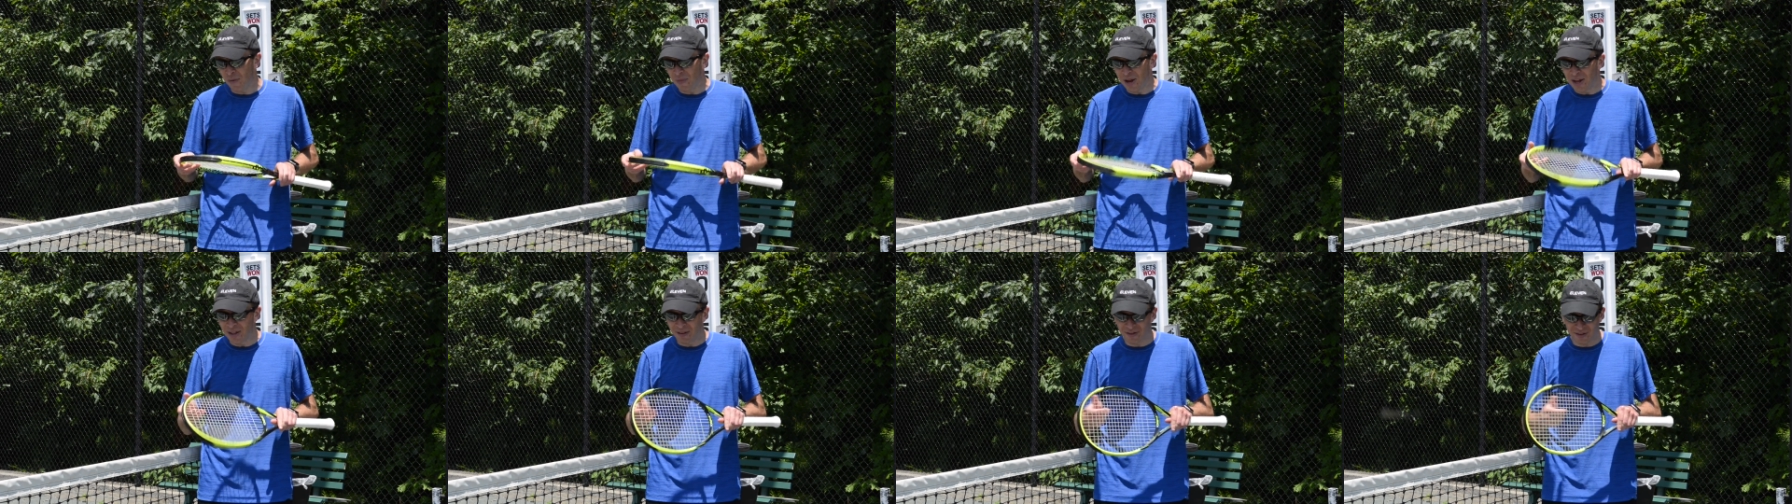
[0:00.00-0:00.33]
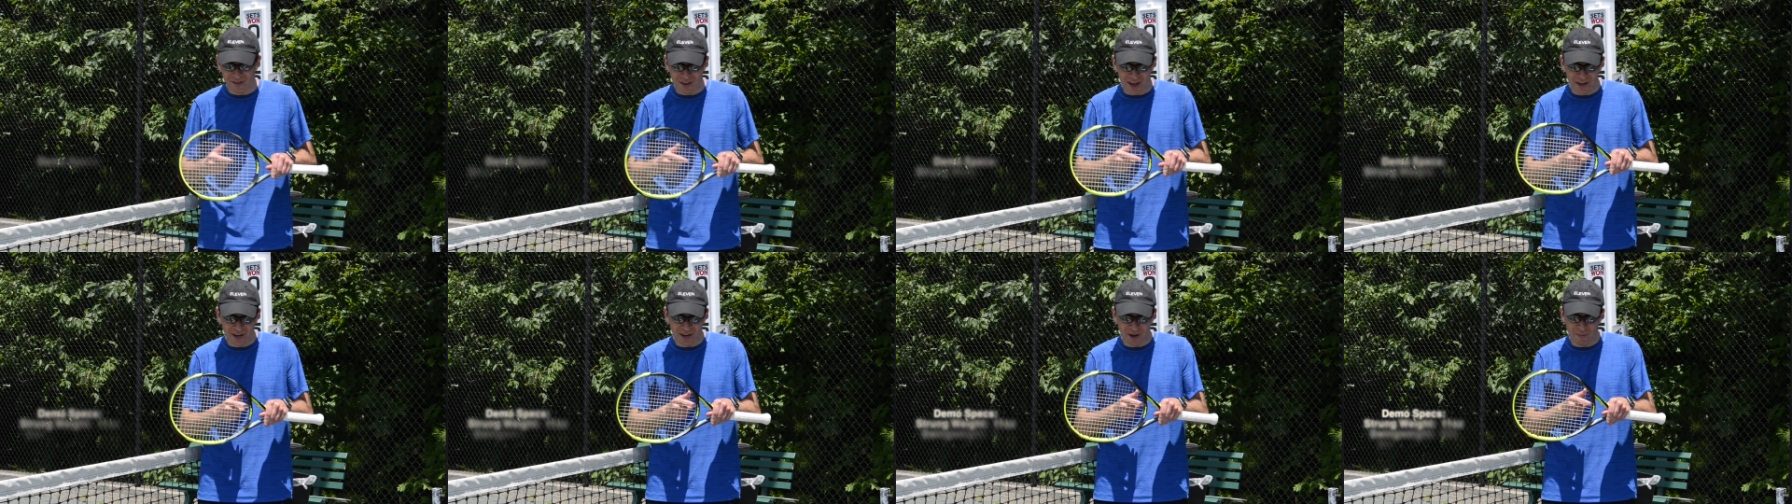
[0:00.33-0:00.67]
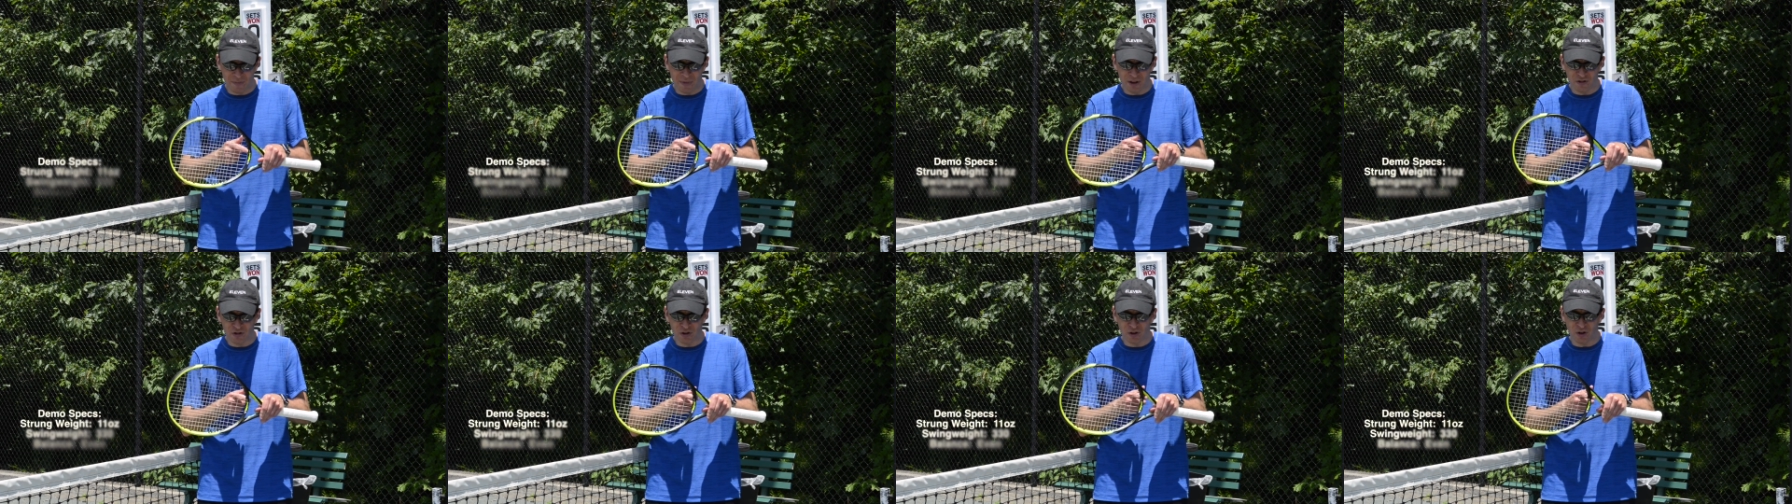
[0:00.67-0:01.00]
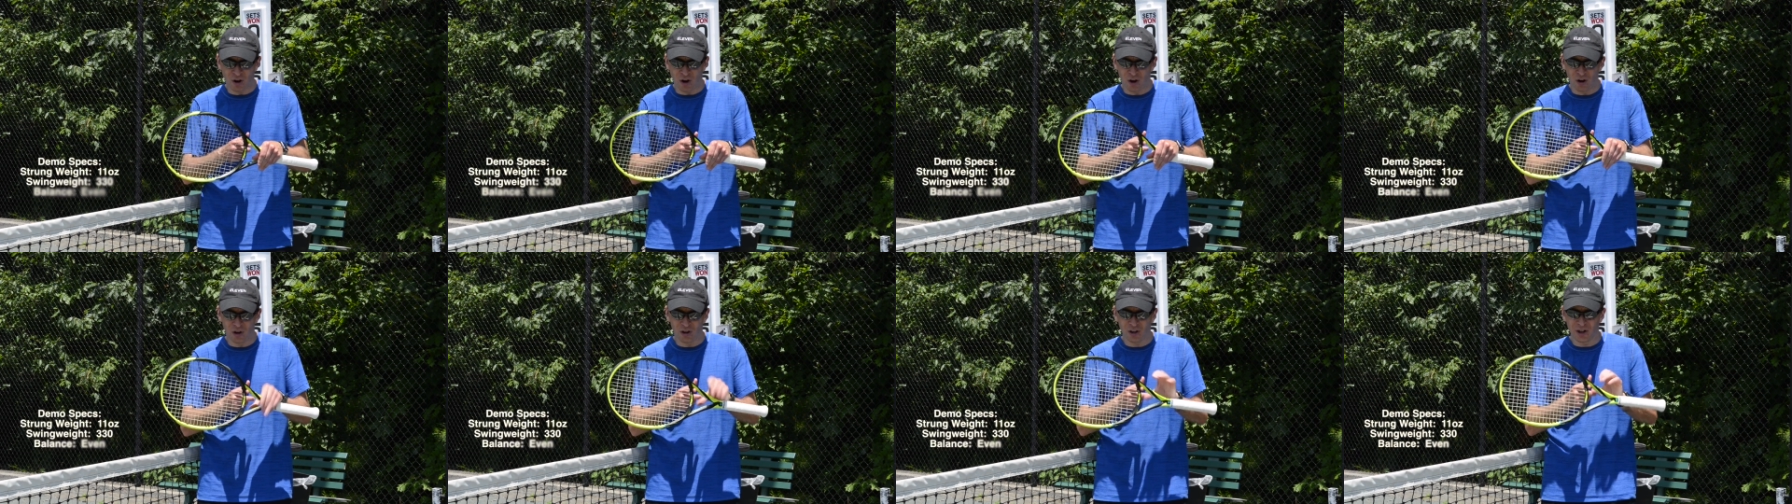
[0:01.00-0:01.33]
It's like I mentioned
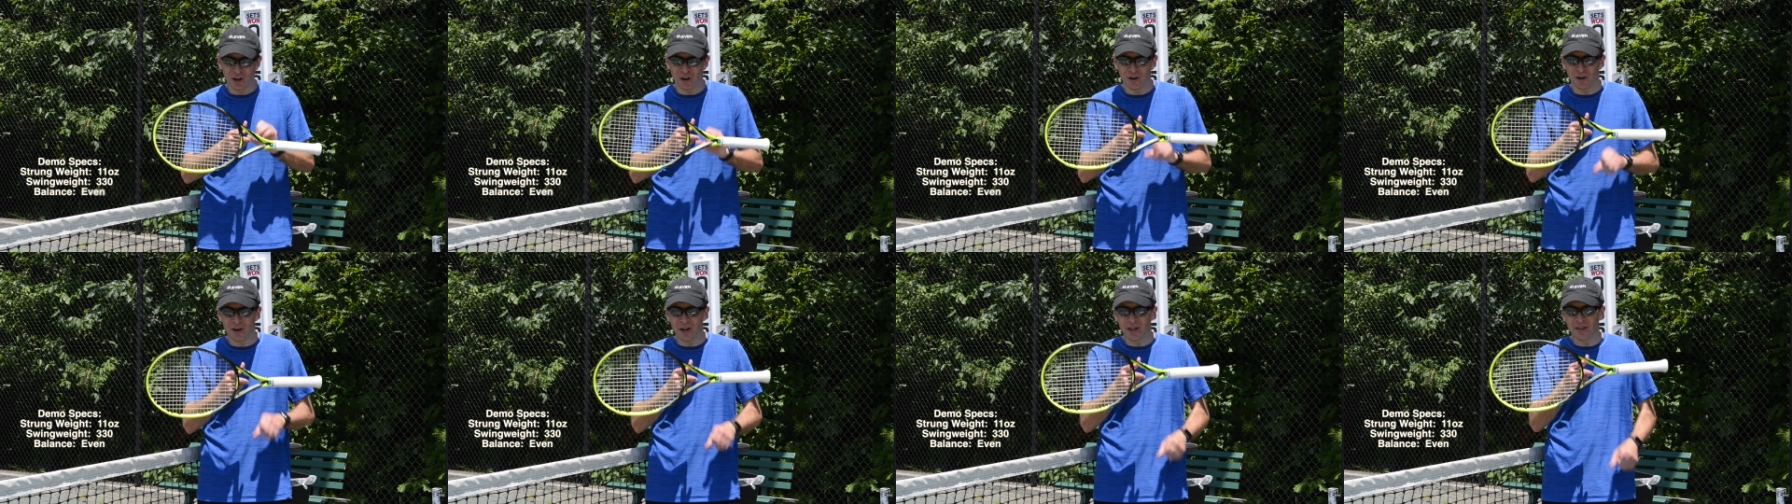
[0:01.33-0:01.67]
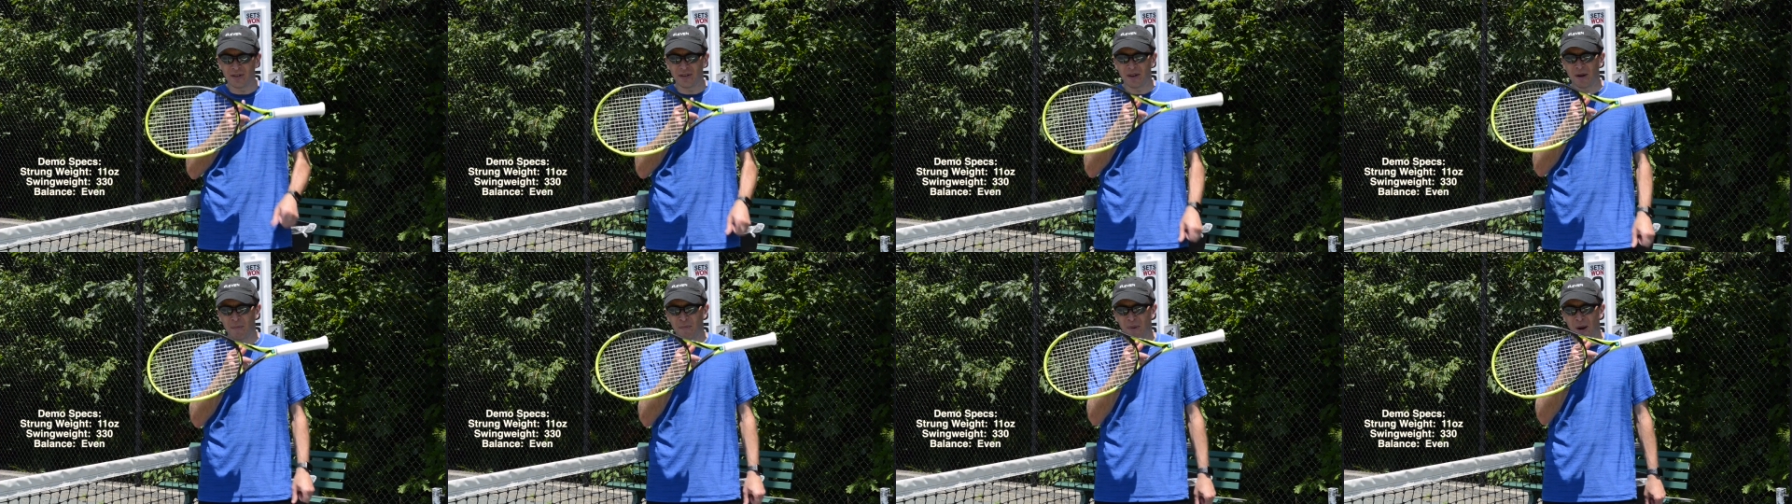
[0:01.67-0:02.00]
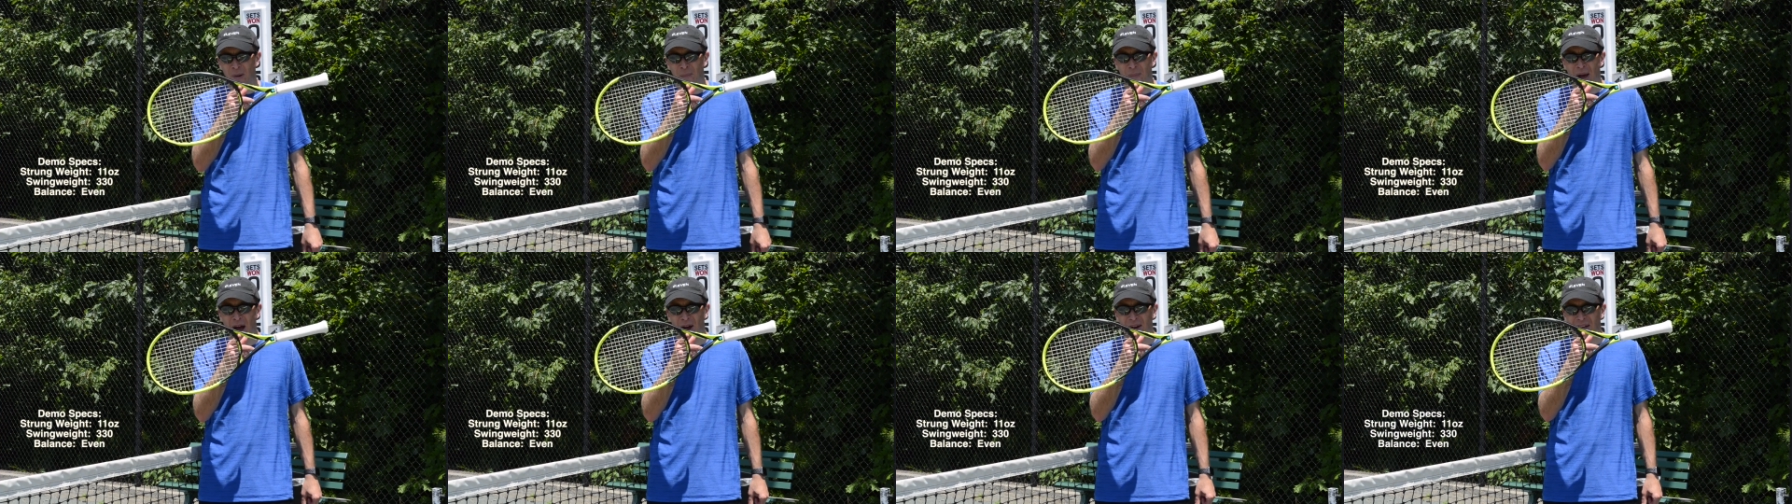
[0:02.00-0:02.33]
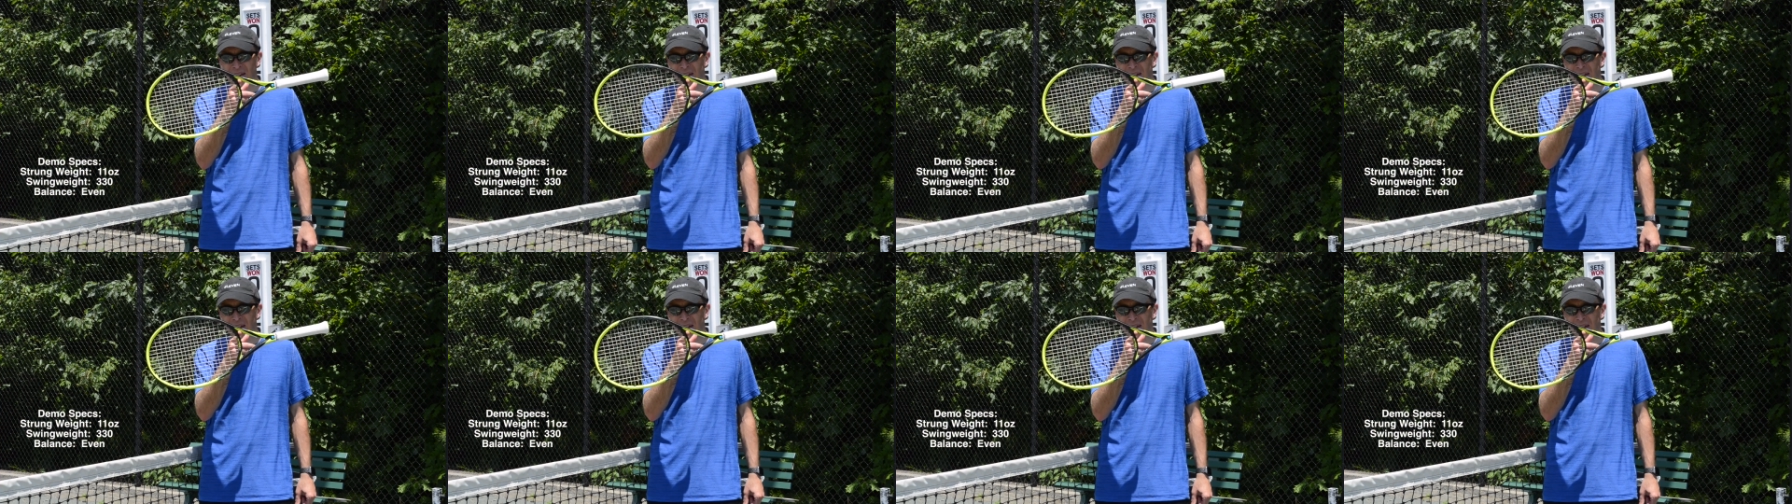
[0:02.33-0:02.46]
earlier, it's about